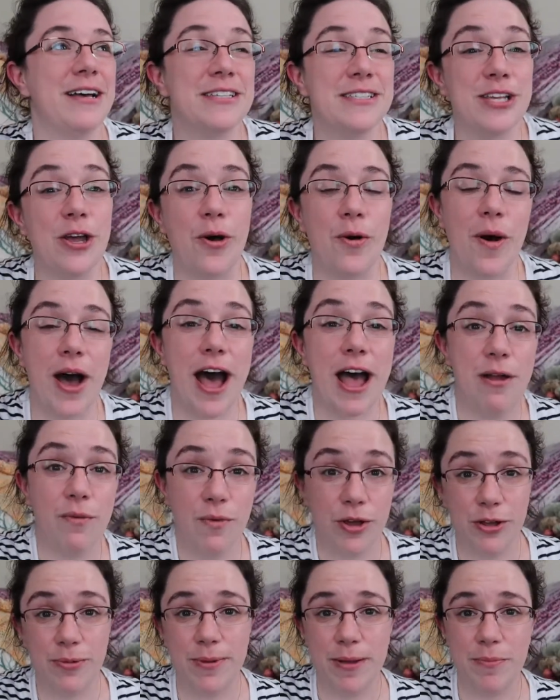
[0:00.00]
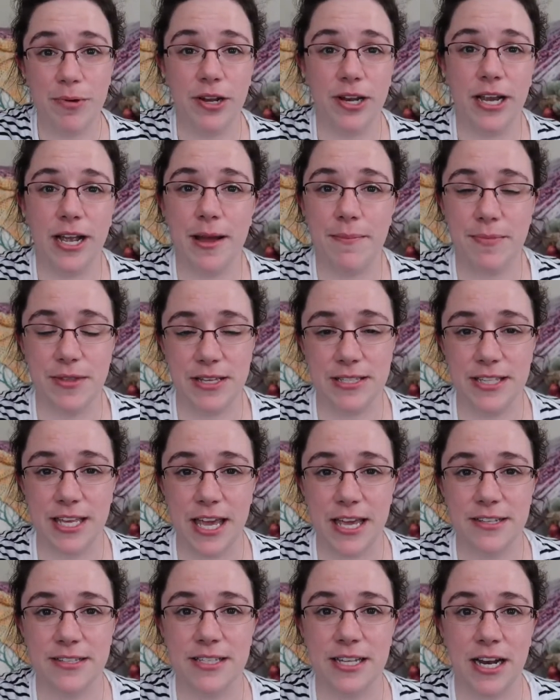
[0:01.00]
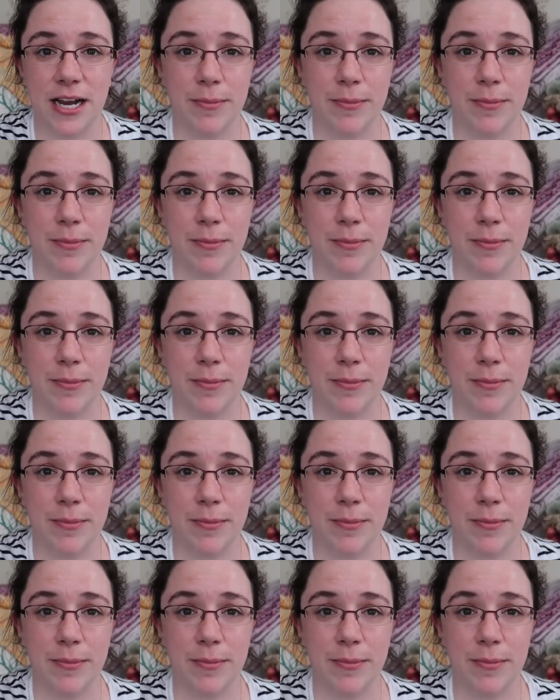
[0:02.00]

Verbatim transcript: So I will be putting up these kits,